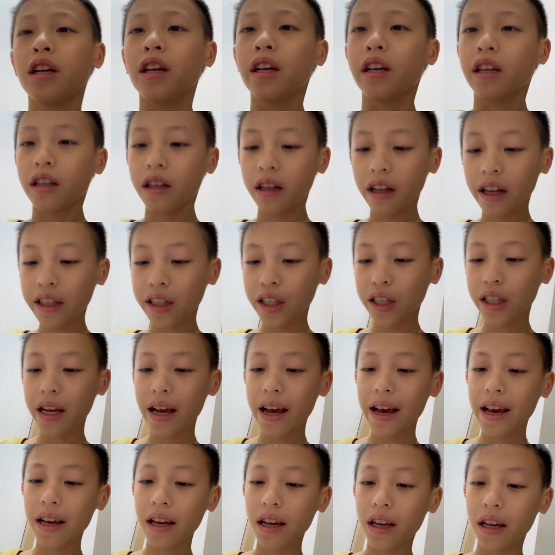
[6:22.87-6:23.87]
So let's
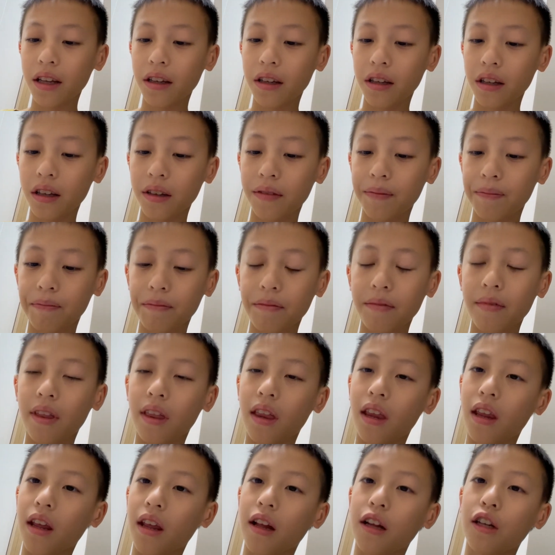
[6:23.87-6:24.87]
say
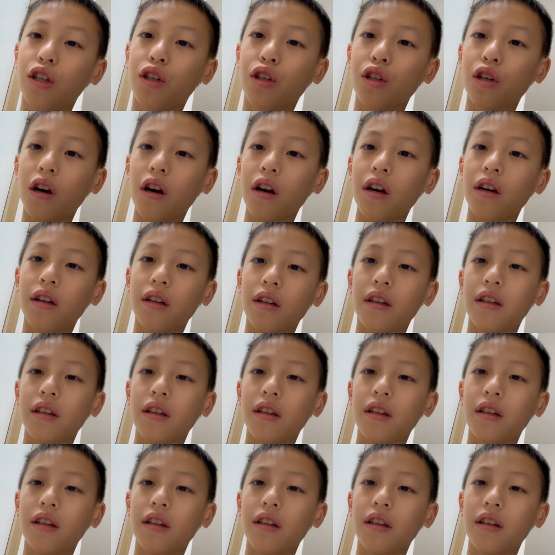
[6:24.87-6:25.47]
John,